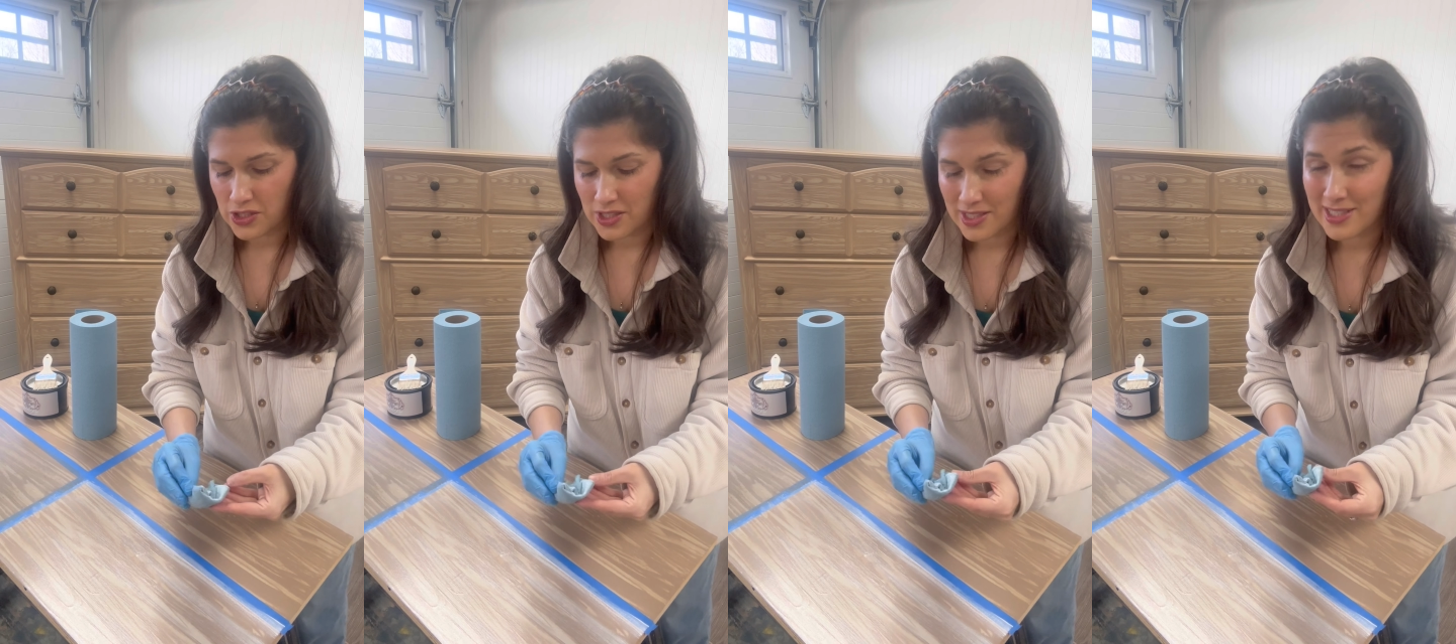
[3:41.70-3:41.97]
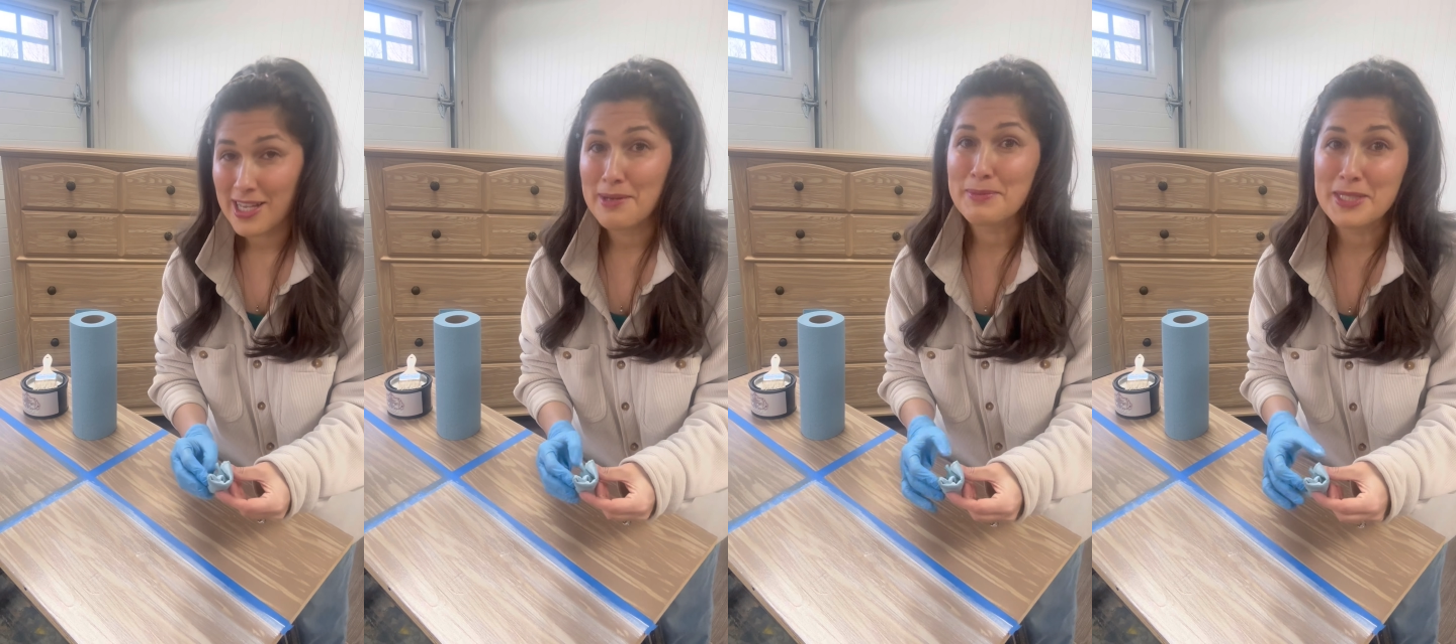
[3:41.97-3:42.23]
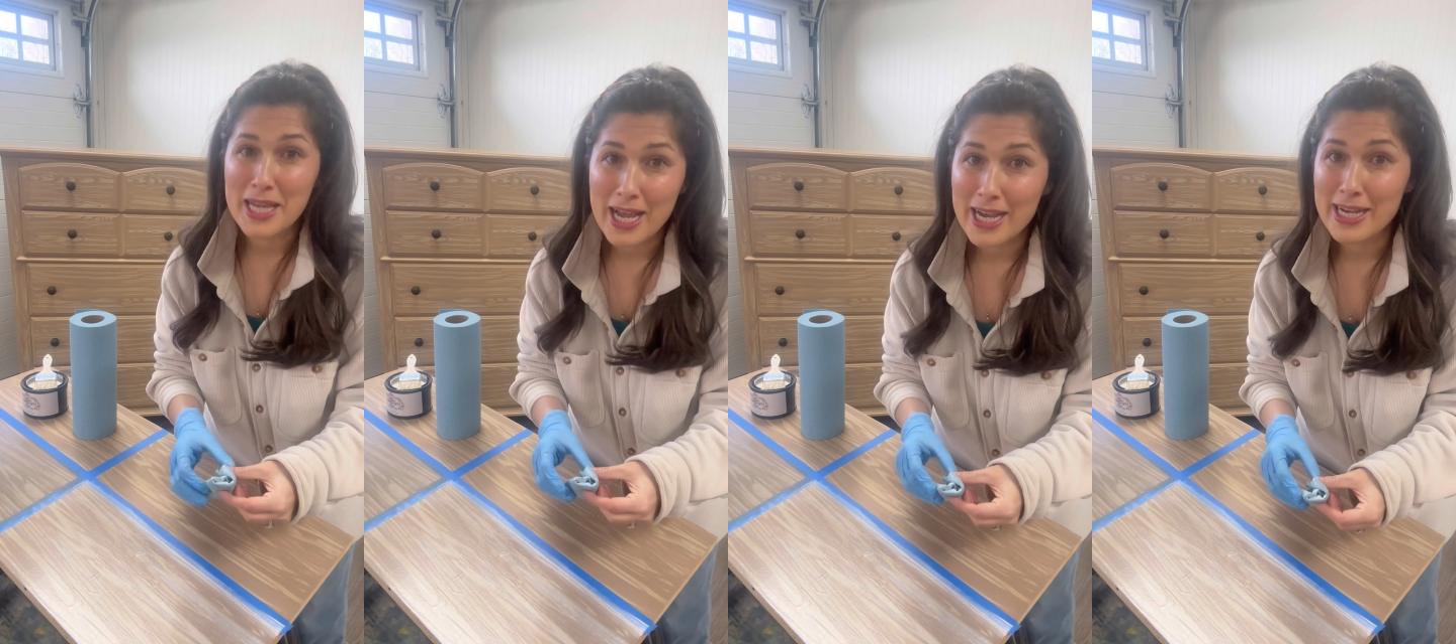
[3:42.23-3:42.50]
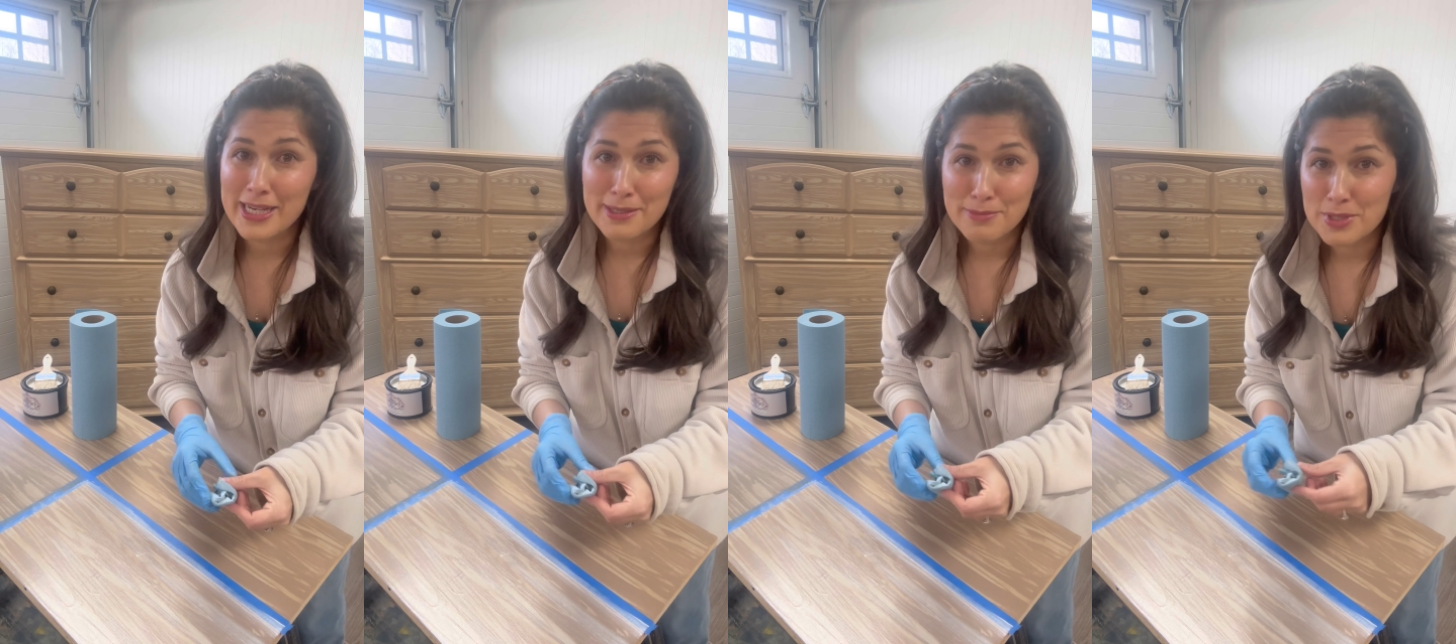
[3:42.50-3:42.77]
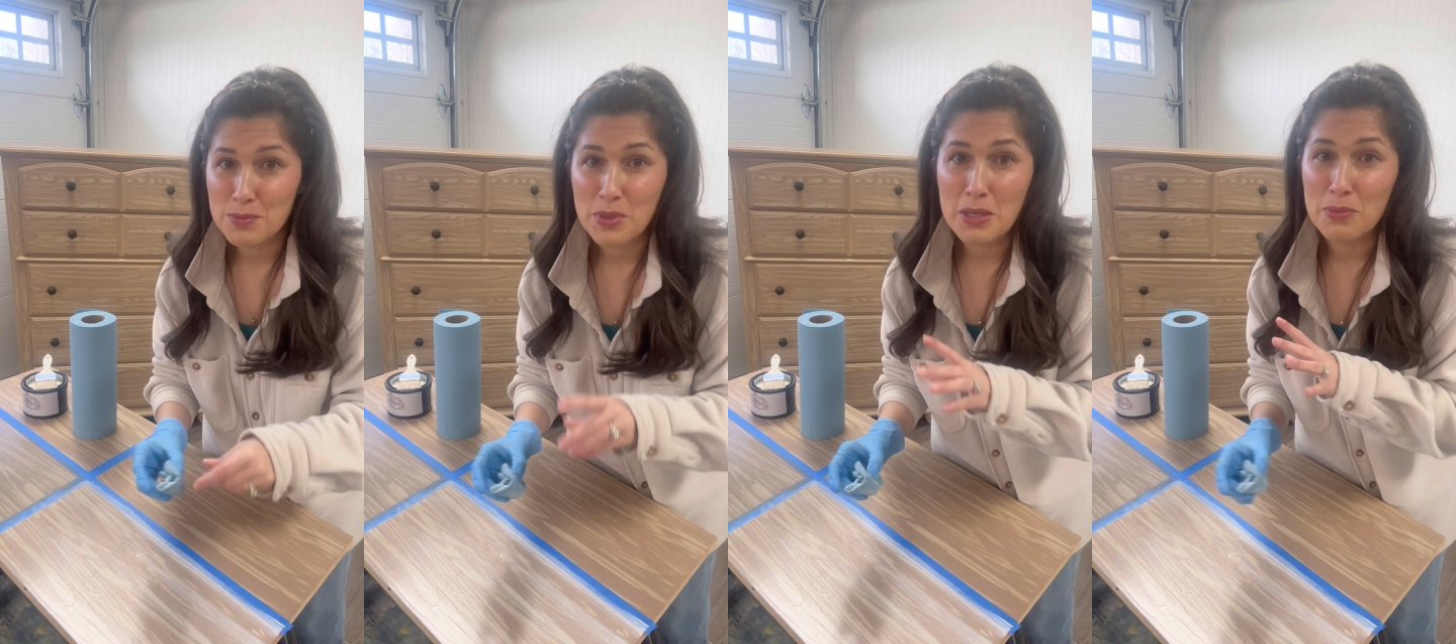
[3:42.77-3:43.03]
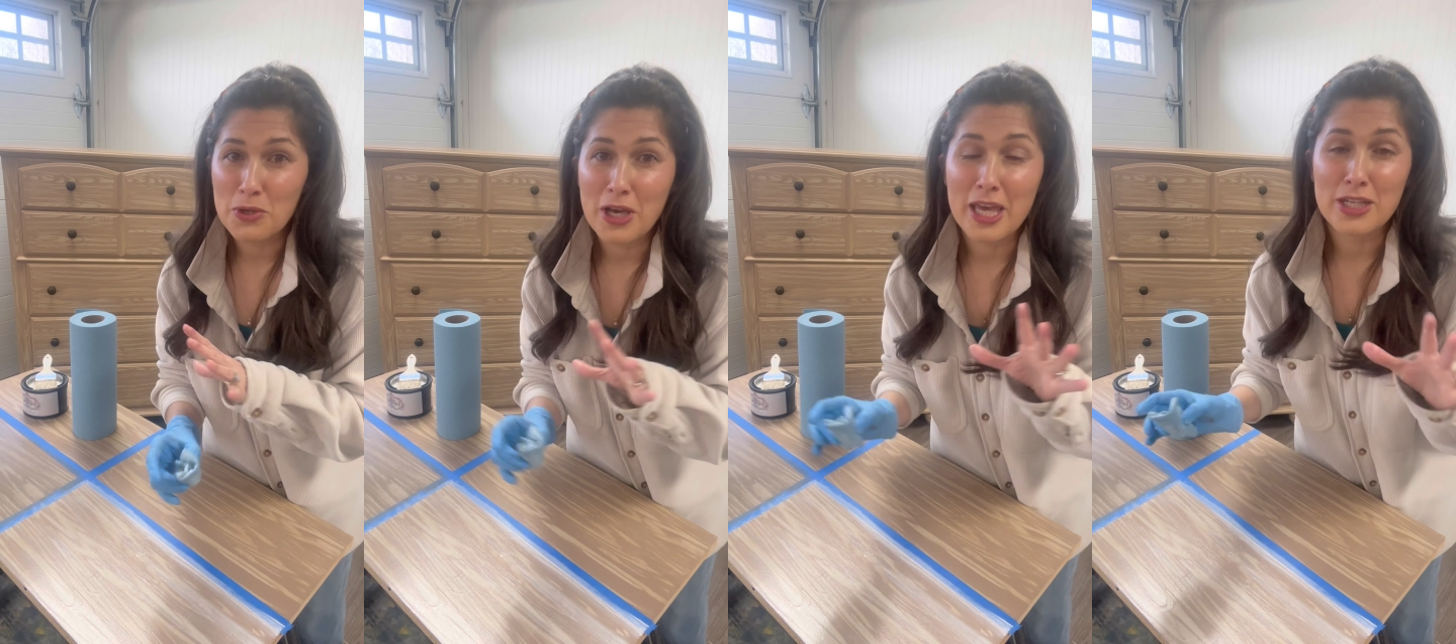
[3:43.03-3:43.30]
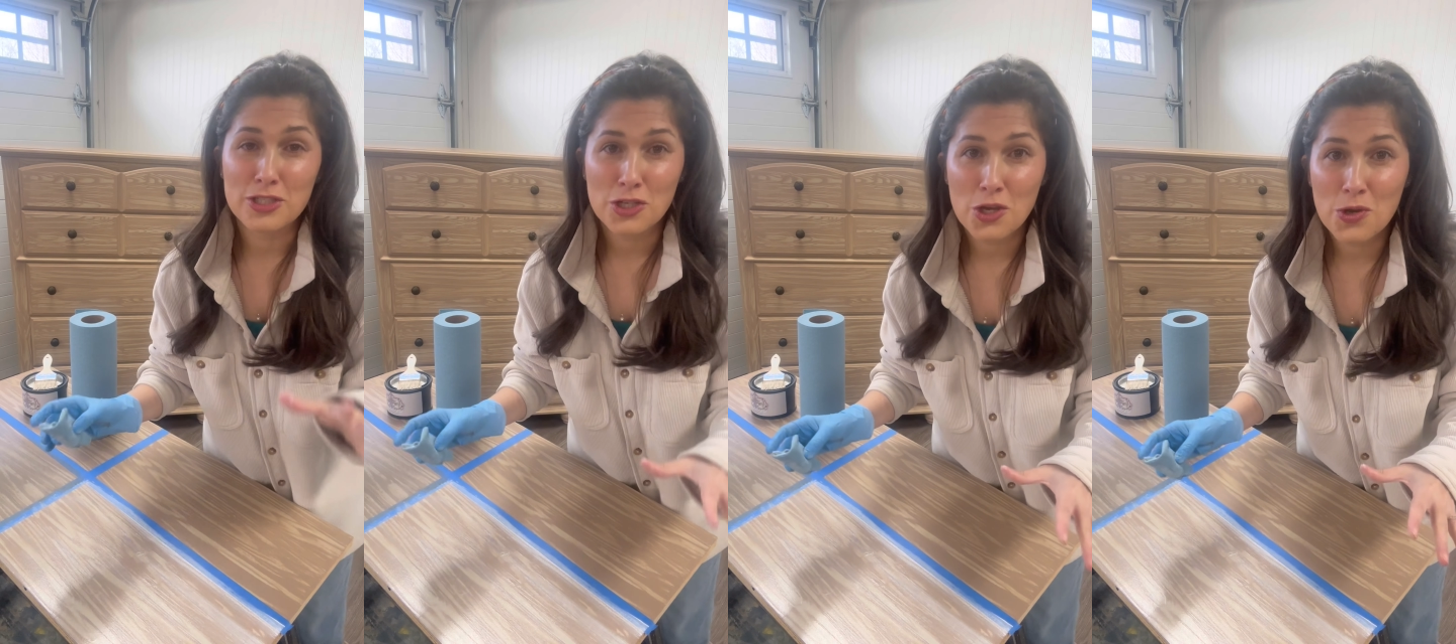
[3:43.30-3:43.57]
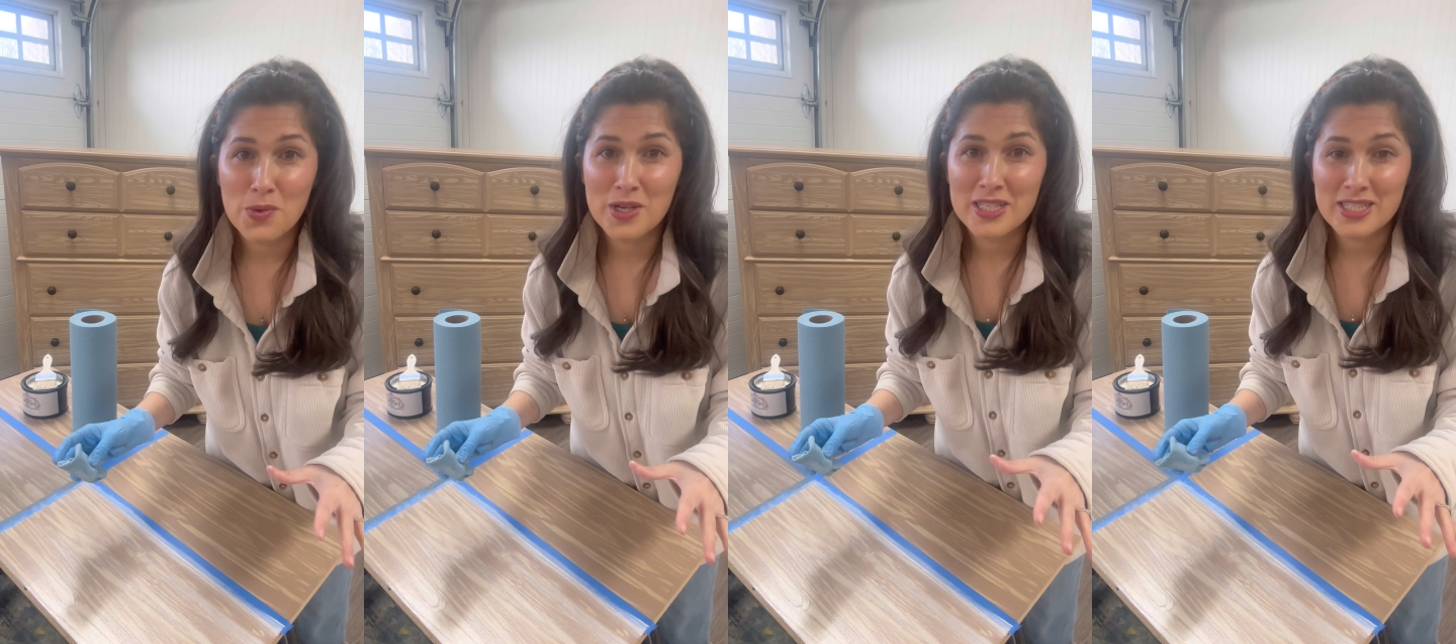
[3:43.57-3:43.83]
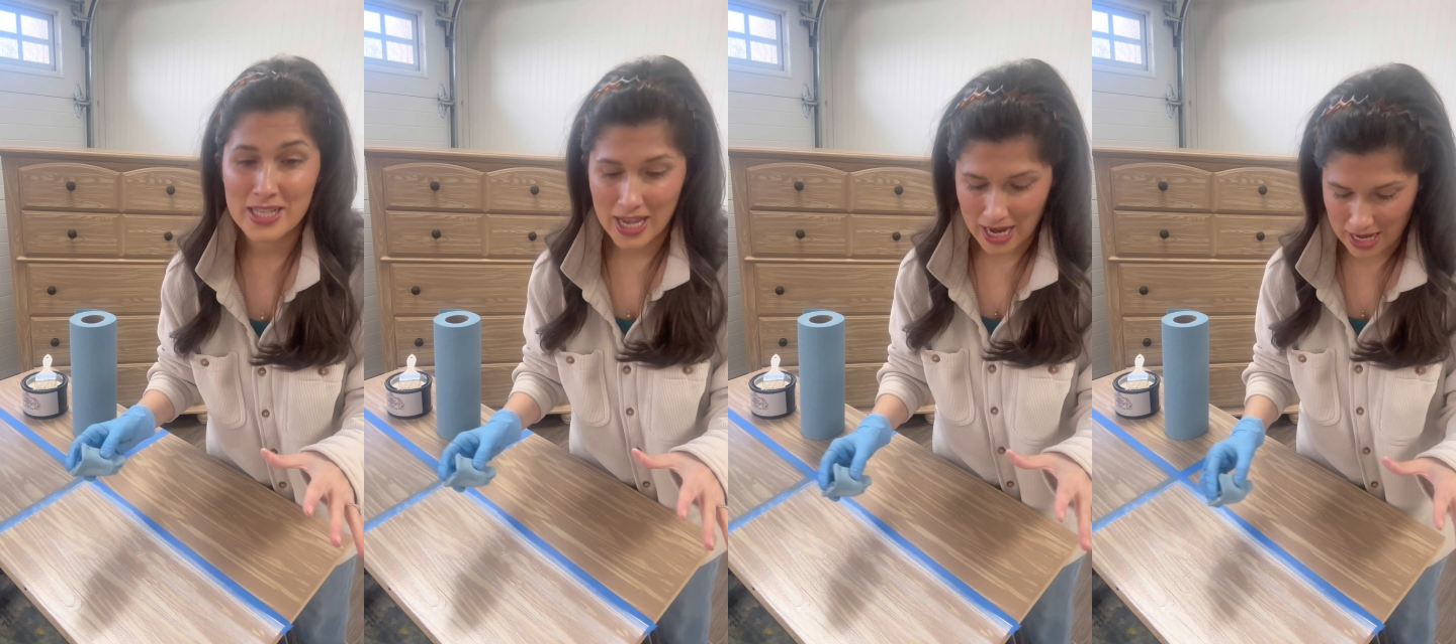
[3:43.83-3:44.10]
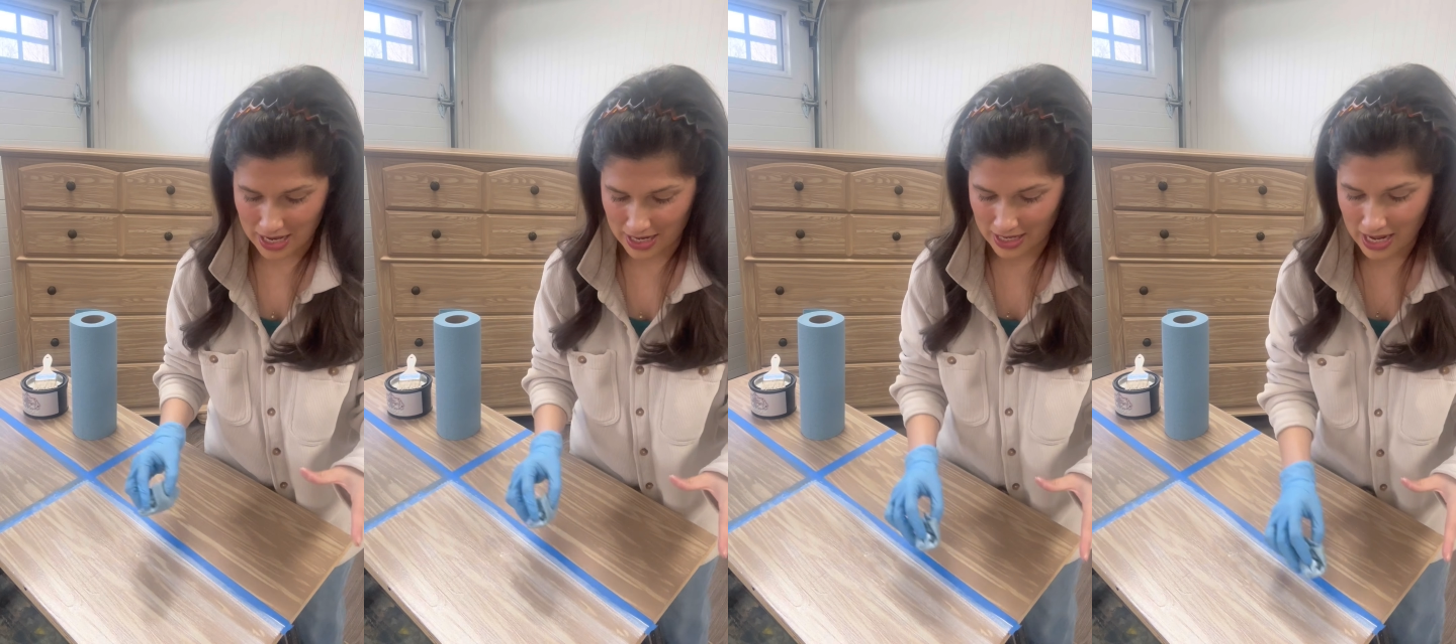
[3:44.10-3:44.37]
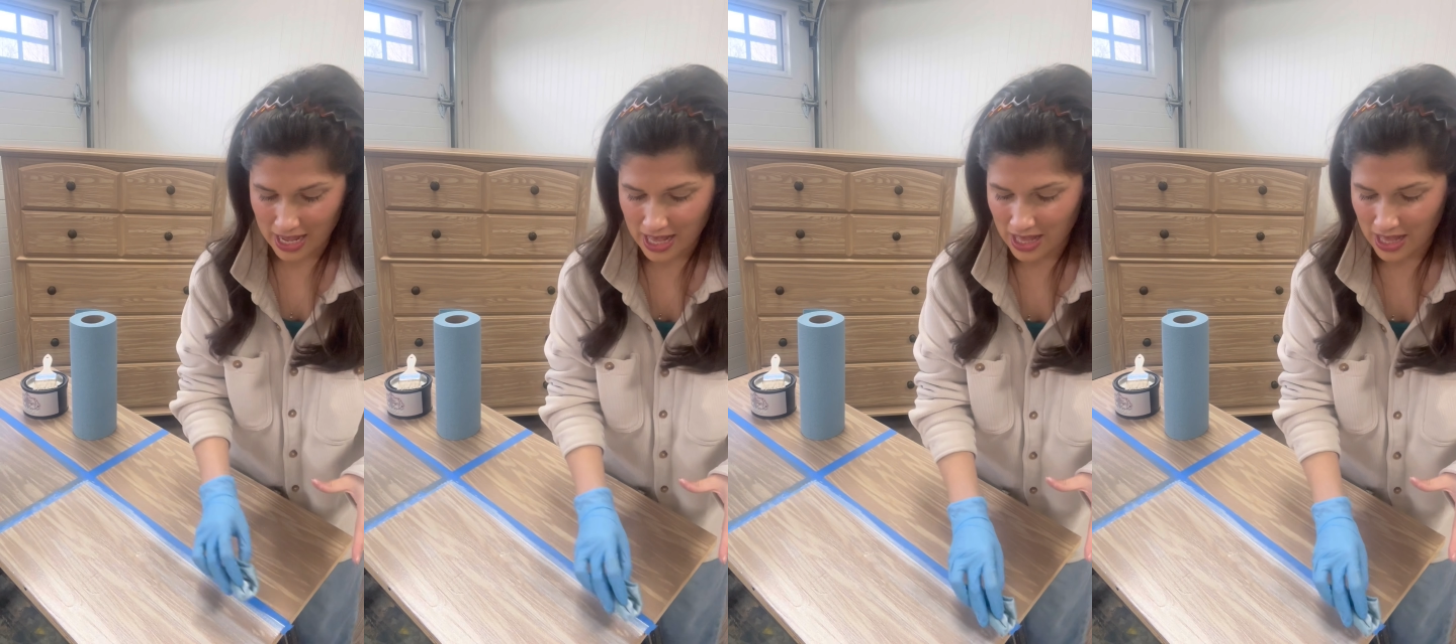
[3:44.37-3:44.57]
Sometimes people get too excited.